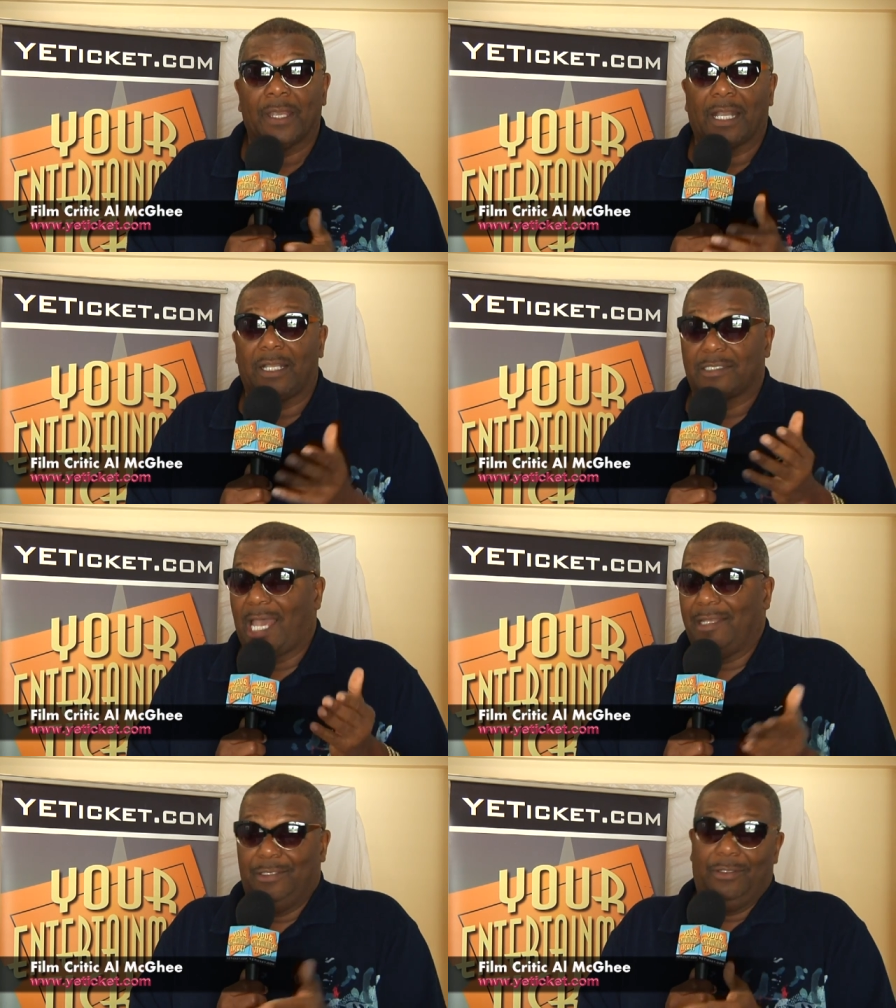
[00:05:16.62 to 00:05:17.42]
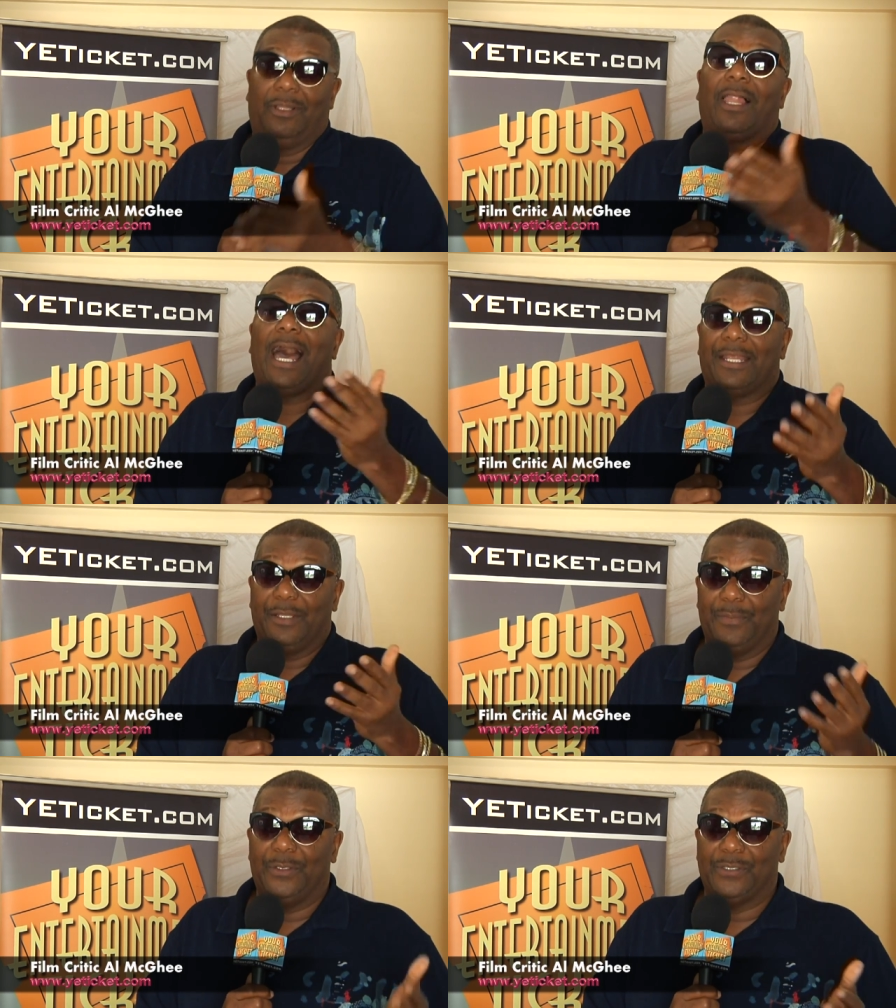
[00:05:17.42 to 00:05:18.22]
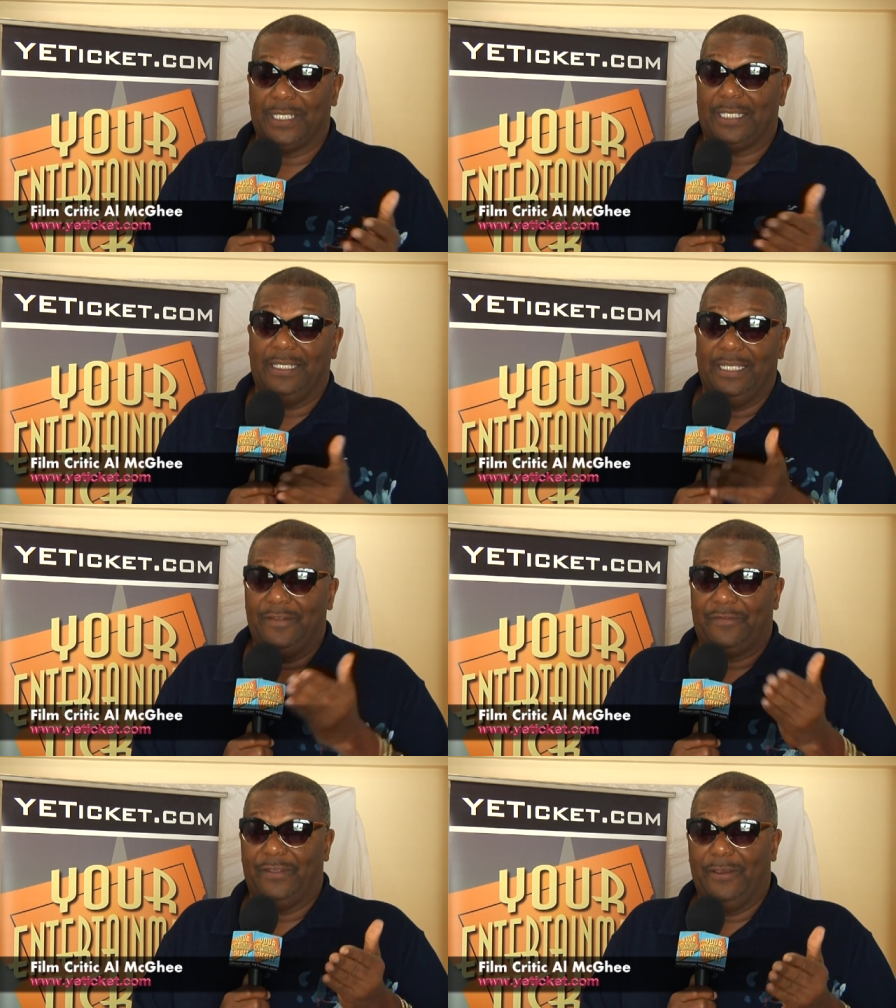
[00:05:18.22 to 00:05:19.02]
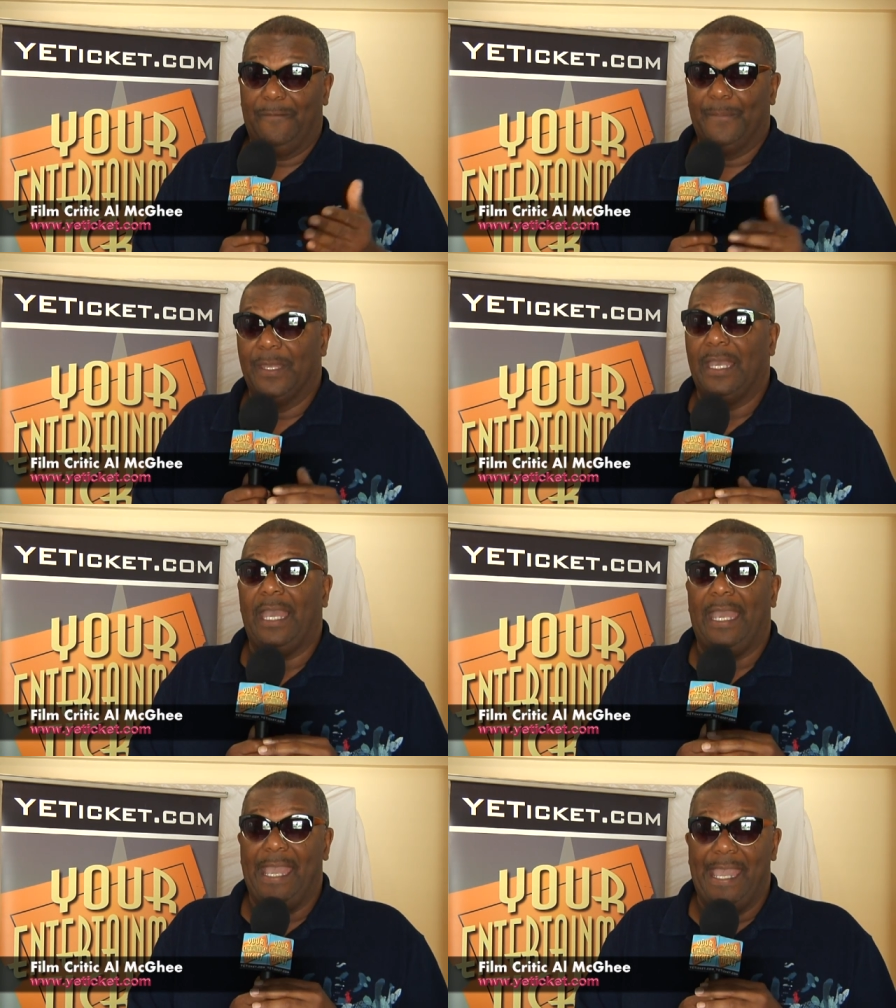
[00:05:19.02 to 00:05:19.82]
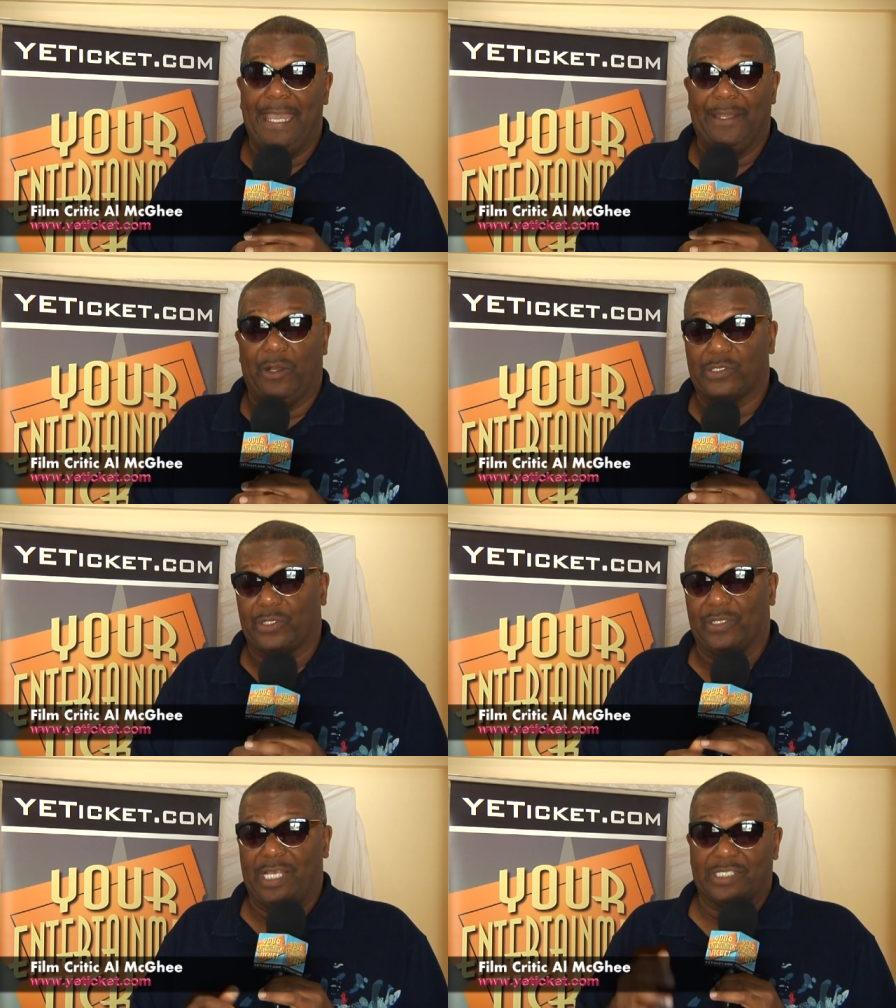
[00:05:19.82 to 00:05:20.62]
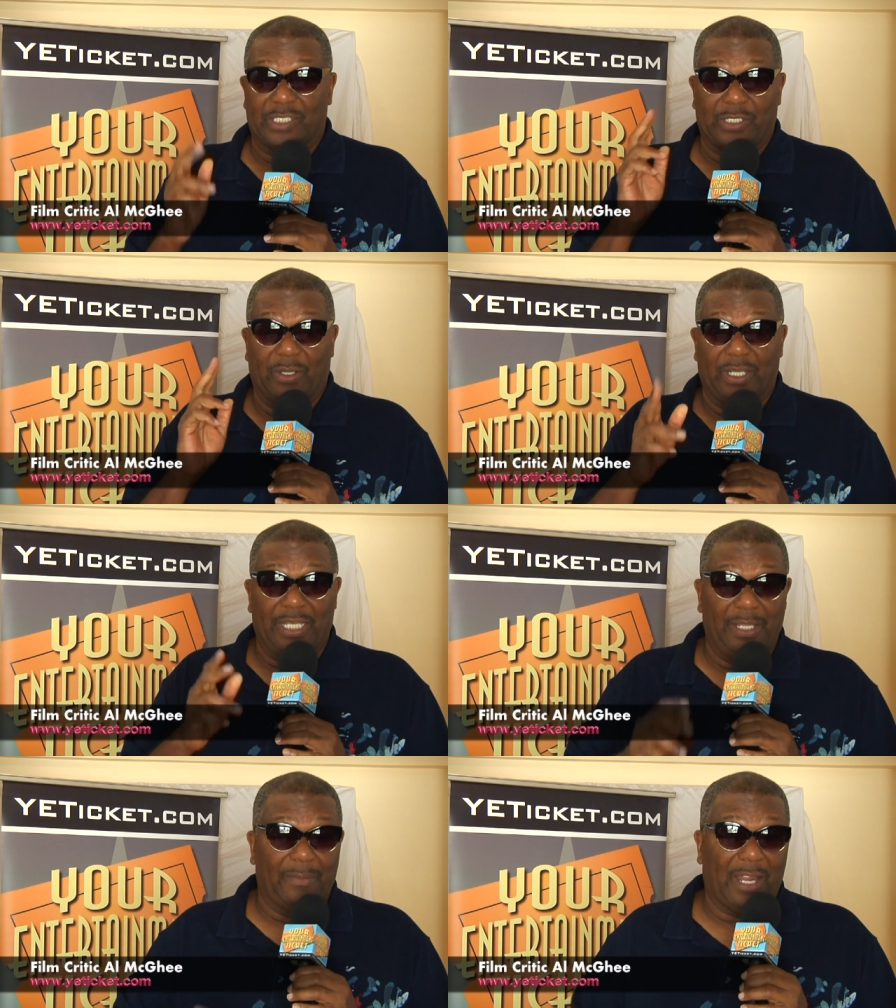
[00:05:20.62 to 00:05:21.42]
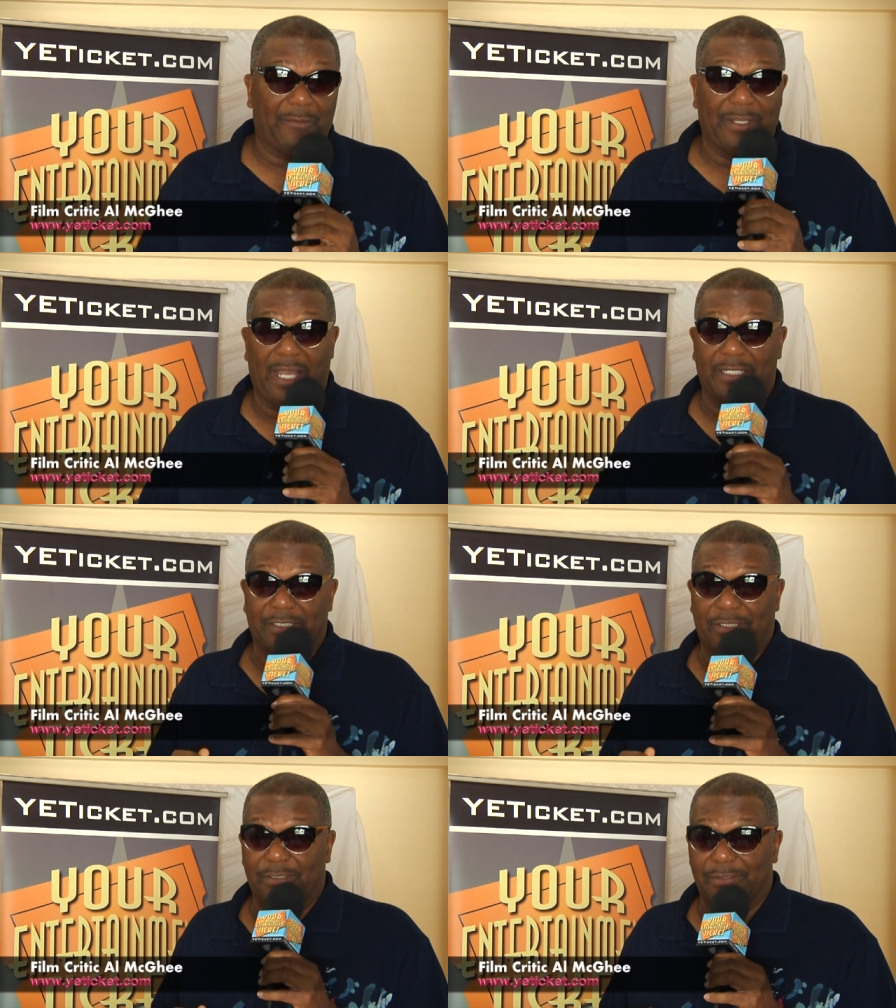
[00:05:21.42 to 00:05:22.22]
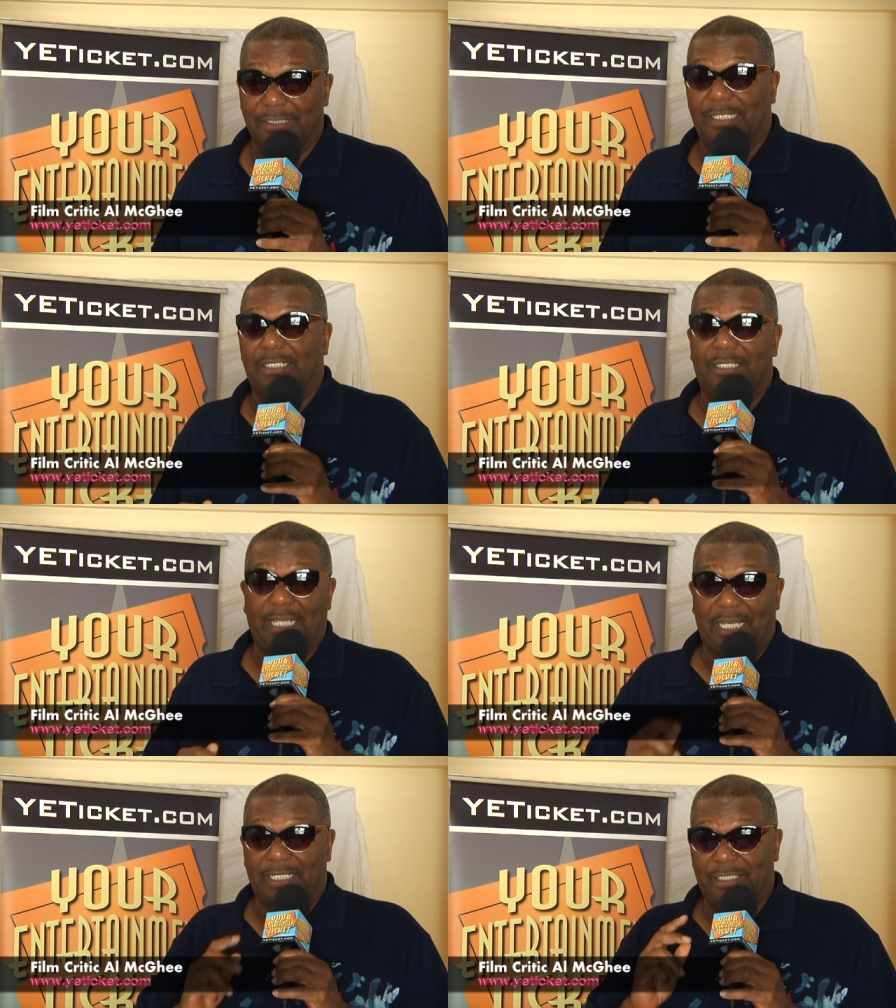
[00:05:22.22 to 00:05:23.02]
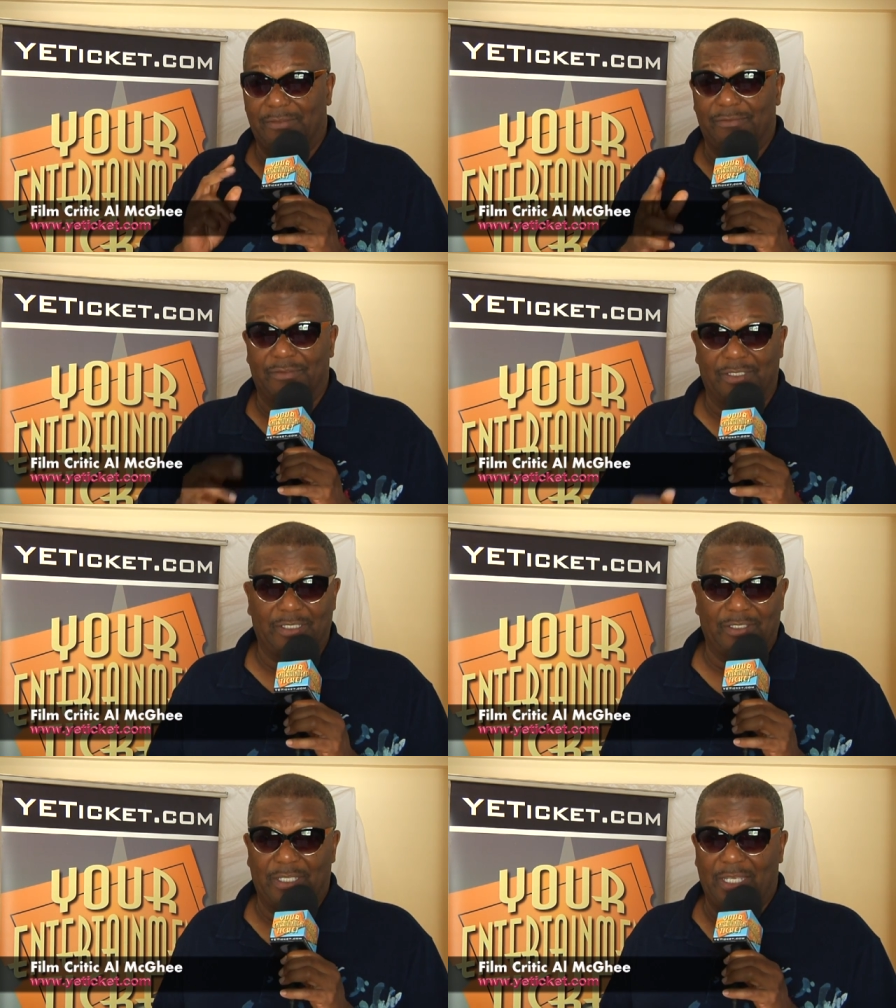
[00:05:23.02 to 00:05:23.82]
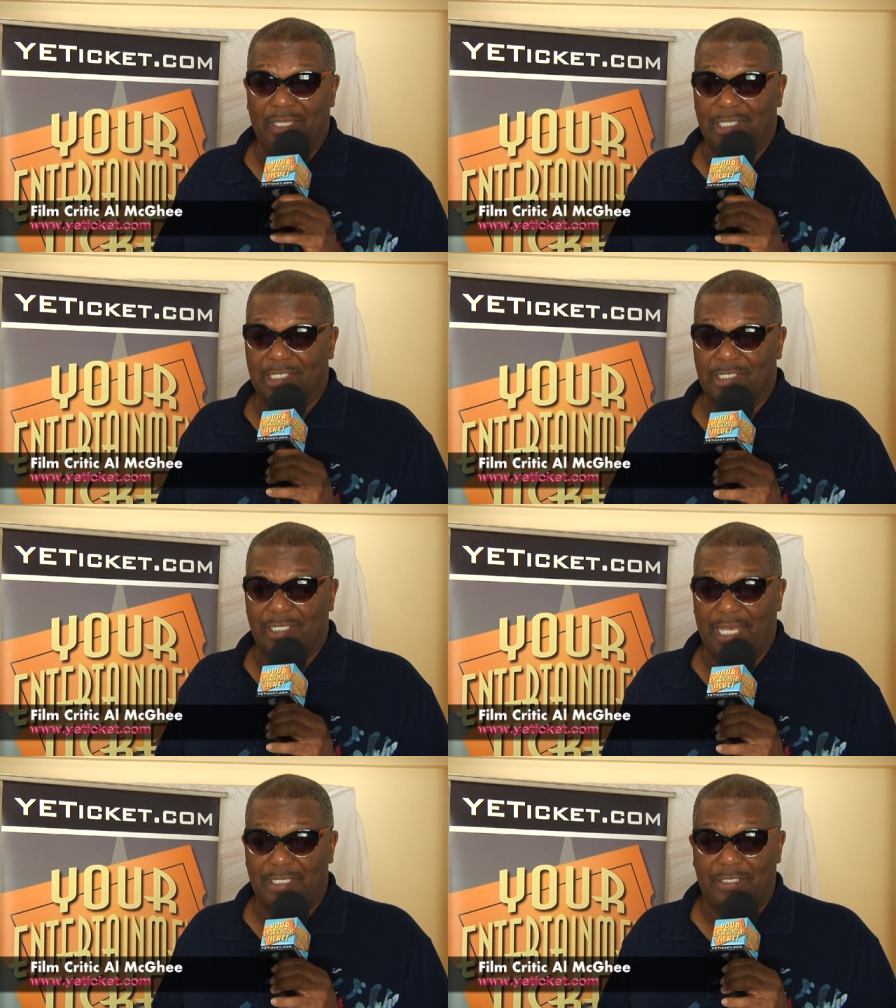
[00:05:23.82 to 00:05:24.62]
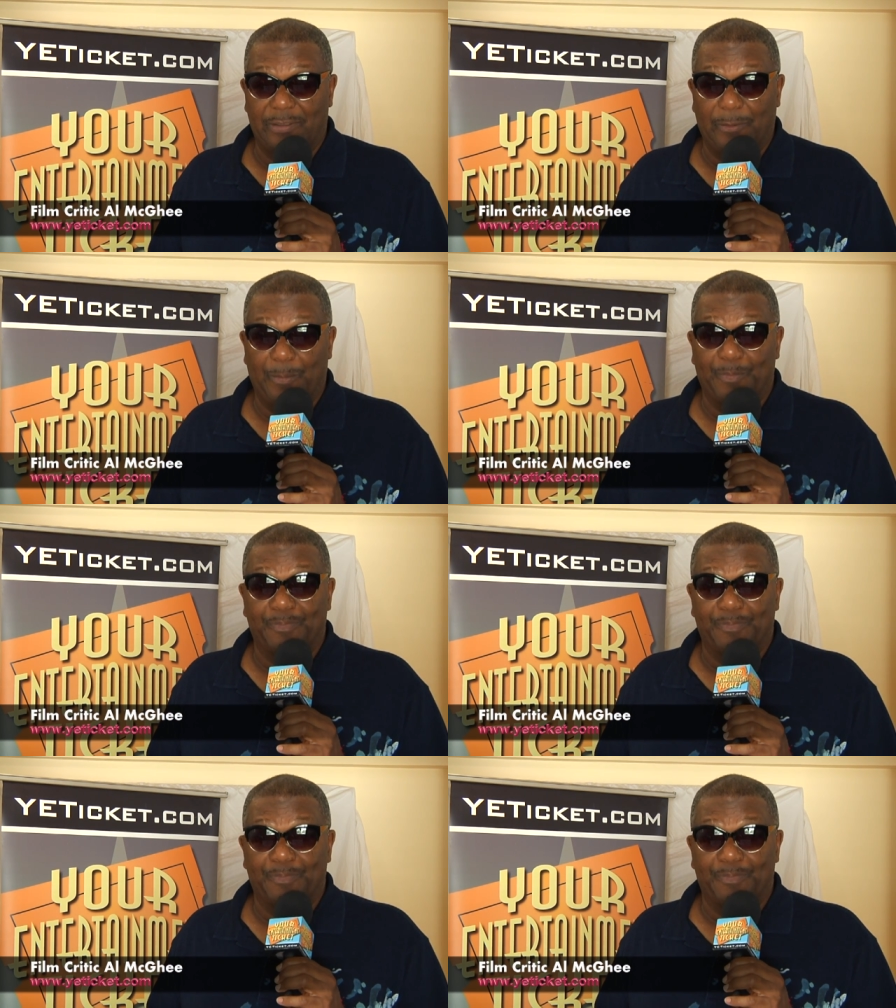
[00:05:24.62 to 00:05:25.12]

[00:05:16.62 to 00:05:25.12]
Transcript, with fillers: because I knew a lot of the music in the film. And also, that's a song in there by Rihanna, too. You got to listen to that, too.